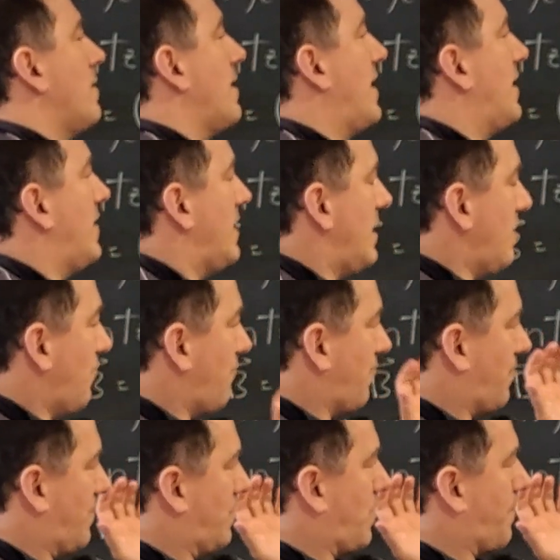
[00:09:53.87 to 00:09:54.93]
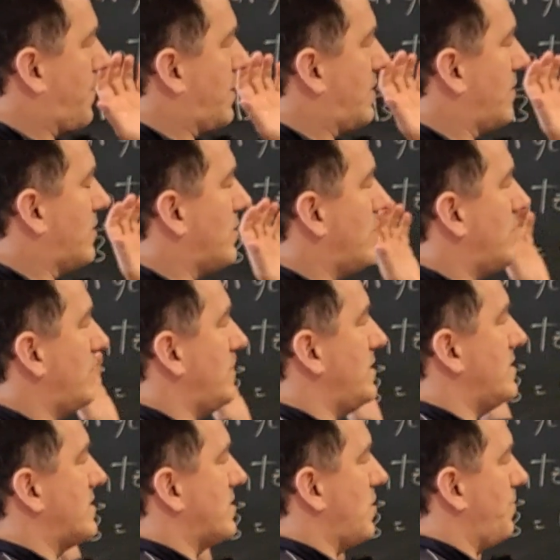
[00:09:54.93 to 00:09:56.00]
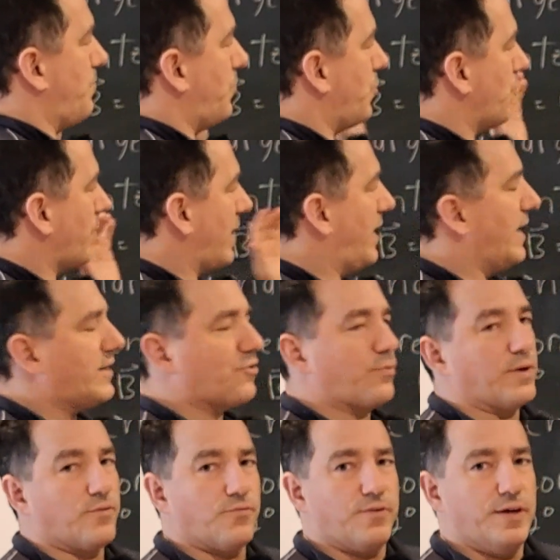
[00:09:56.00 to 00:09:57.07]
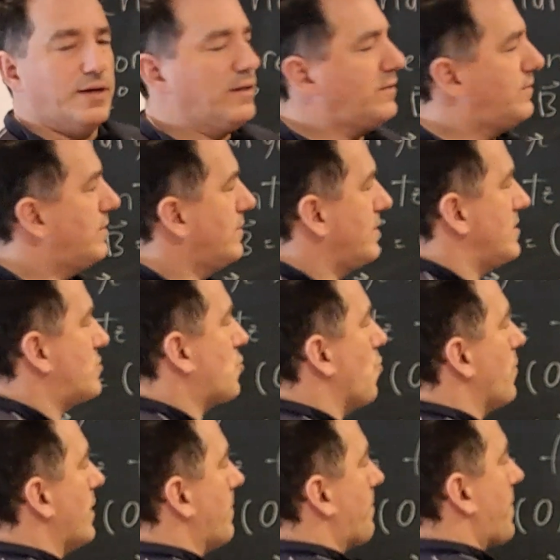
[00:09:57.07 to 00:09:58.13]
And if the particle is a pure electric field, it's going